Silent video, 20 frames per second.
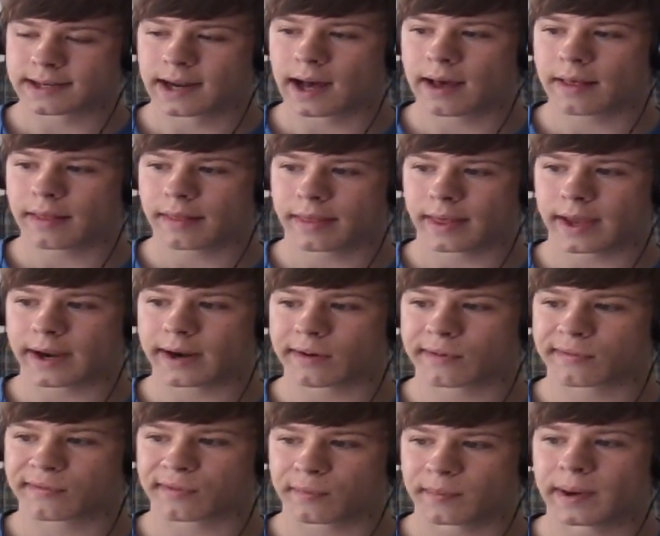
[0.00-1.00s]
not
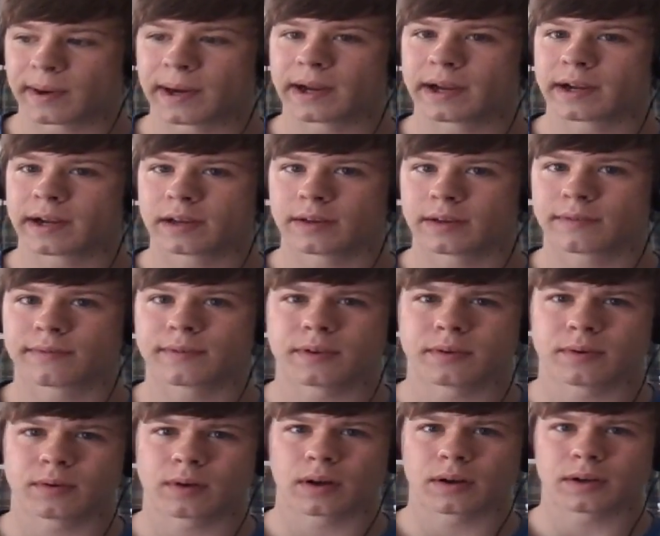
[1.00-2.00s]
there for me, if
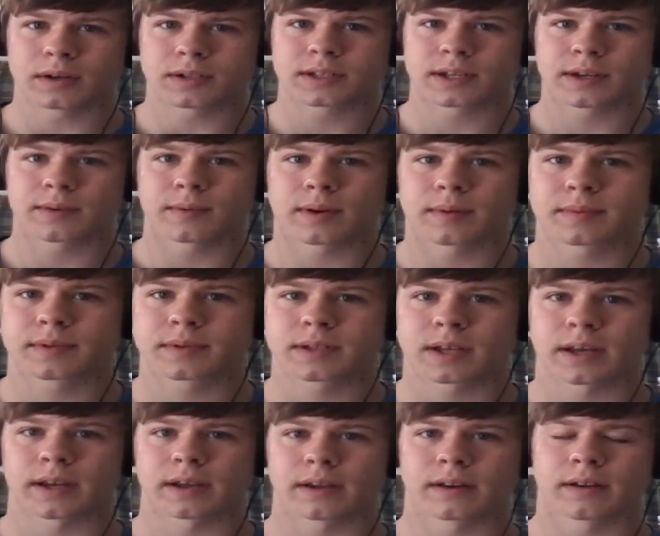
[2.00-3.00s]
you understand what I'm
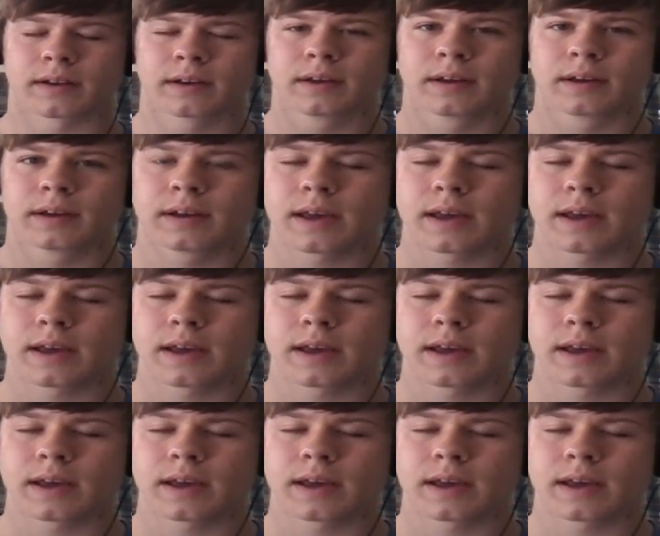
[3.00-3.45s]
saying.